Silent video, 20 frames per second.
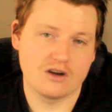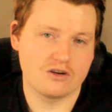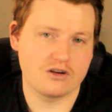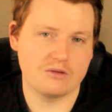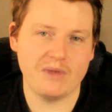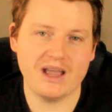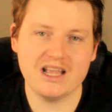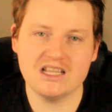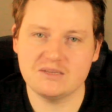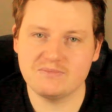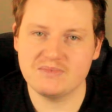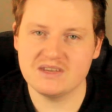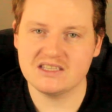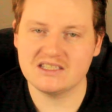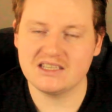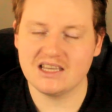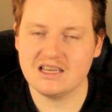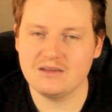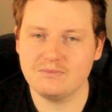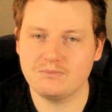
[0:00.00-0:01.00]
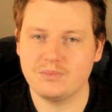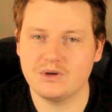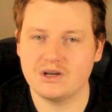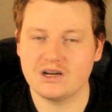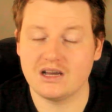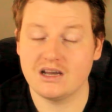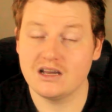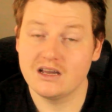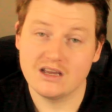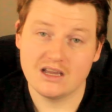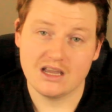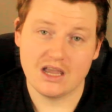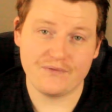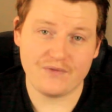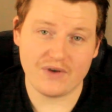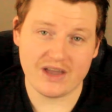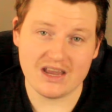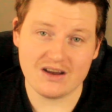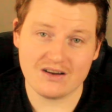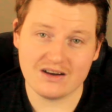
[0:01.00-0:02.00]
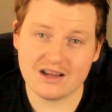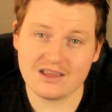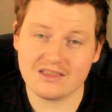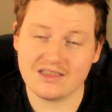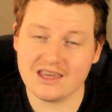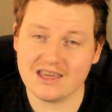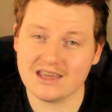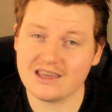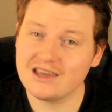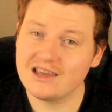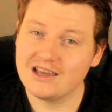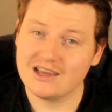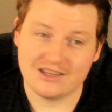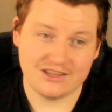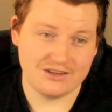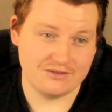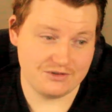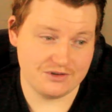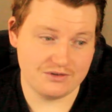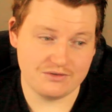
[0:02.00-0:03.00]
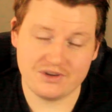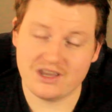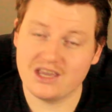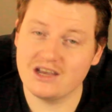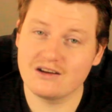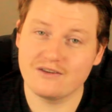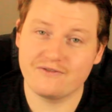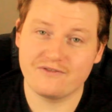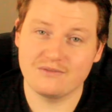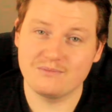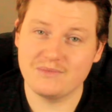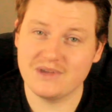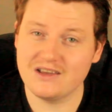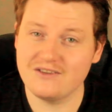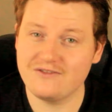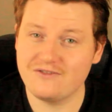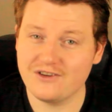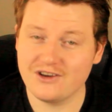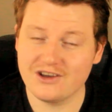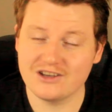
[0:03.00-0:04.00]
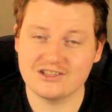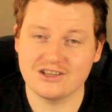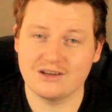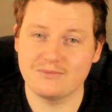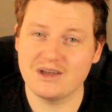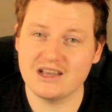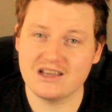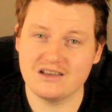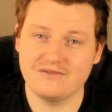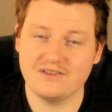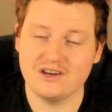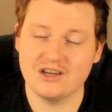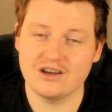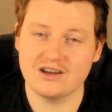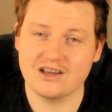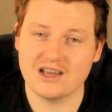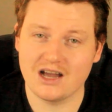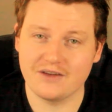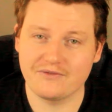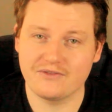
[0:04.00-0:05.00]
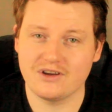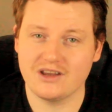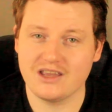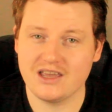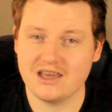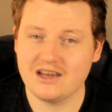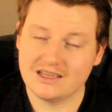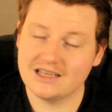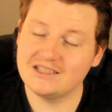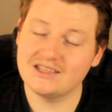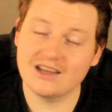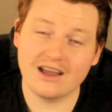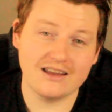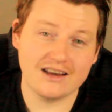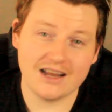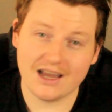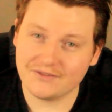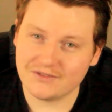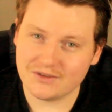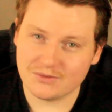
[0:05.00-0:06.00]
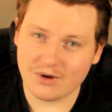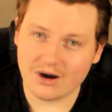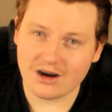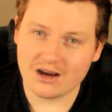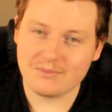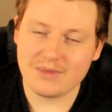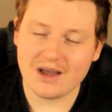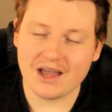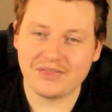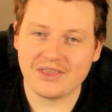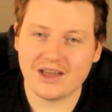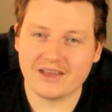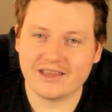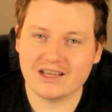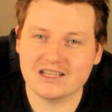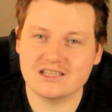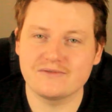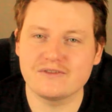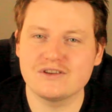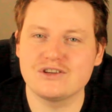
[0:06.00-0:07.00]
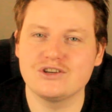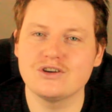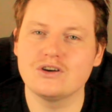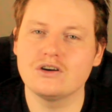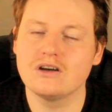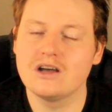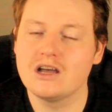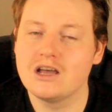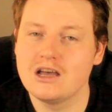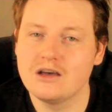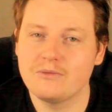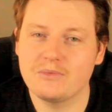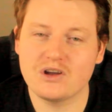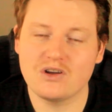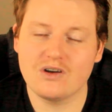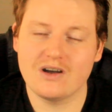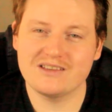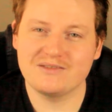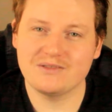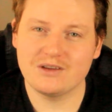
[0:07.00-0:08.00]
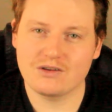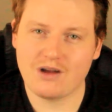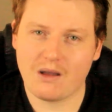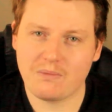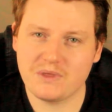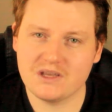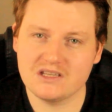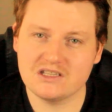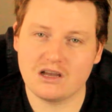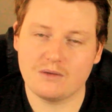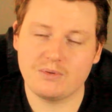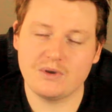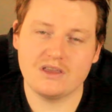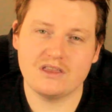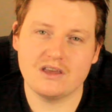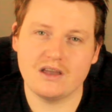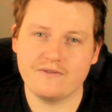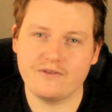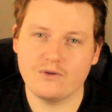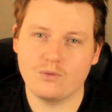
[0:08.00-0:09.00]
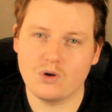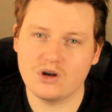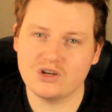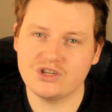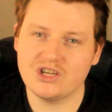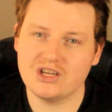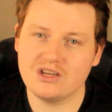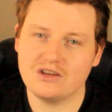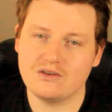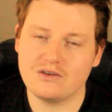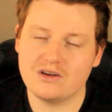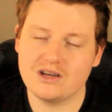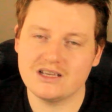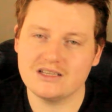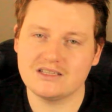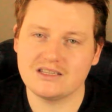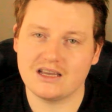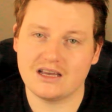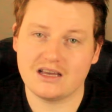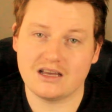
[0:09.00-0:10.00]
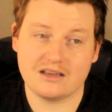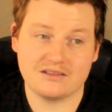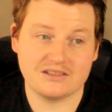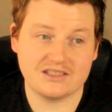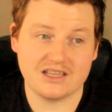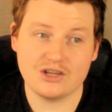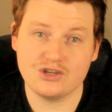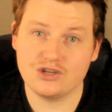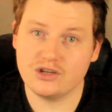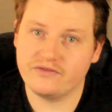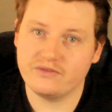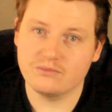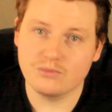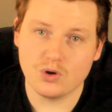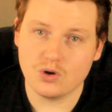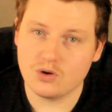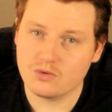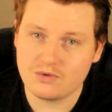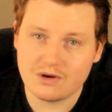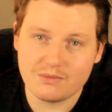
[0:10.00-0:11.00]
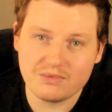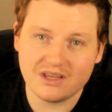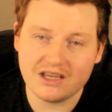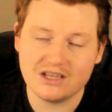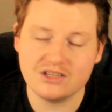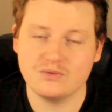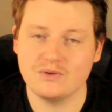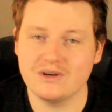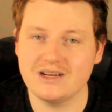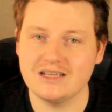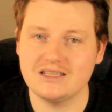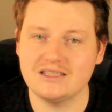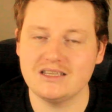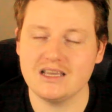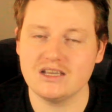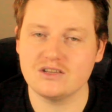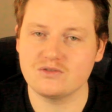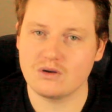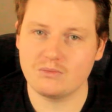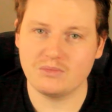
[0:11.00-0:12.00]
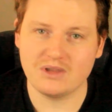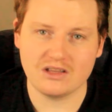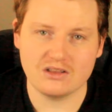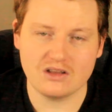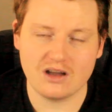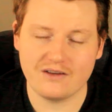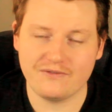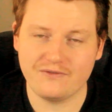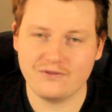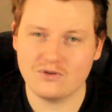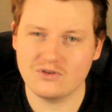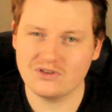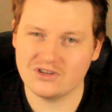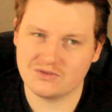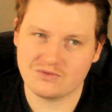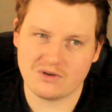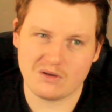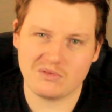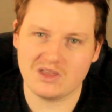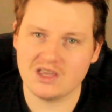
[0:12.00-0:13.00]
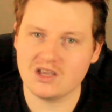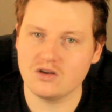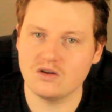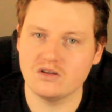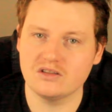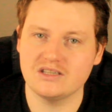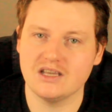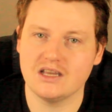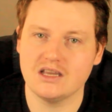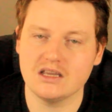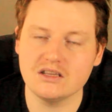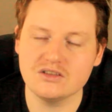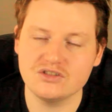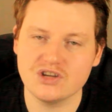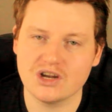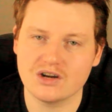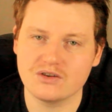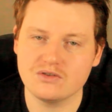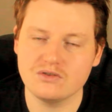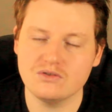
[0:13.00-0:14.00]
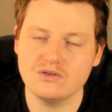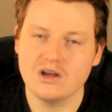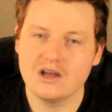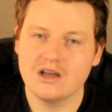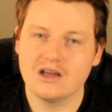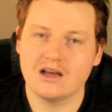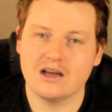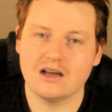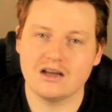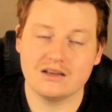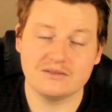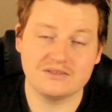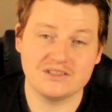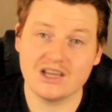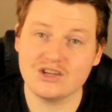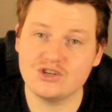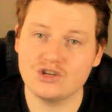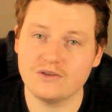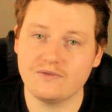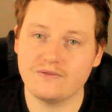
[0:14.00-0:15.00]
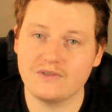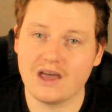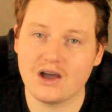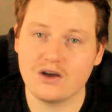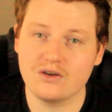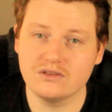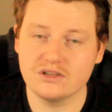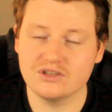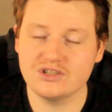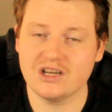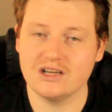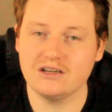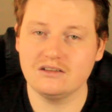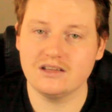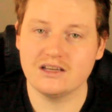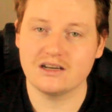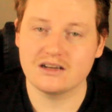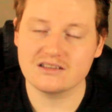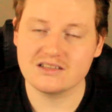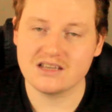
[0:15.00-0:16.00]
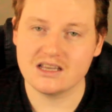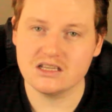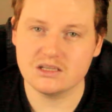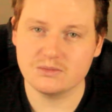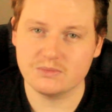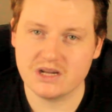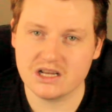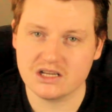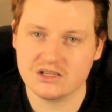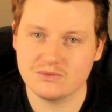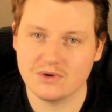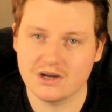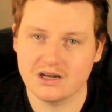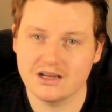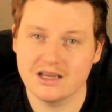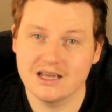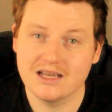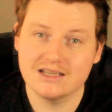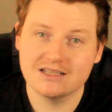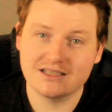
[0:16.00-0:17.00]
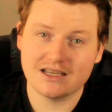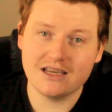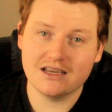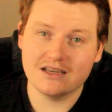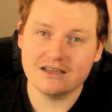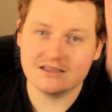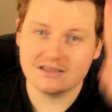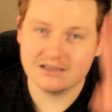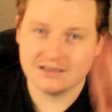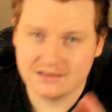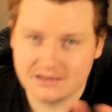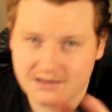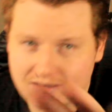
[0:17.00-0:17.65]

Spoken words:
Remains to be seen. But if I hear anything, you'll hear it from me first. I'll make a video covering it. You don't have to worry about that, that's for sure. But guys, I'm going to wrap things up here. Thanks for watching, guys. Stay tuned for more Rugby League 26, Rugby League Live 4, just Rugby League content in general. Stay tuned for that on the channel, and I'll see you in the next one. See yous.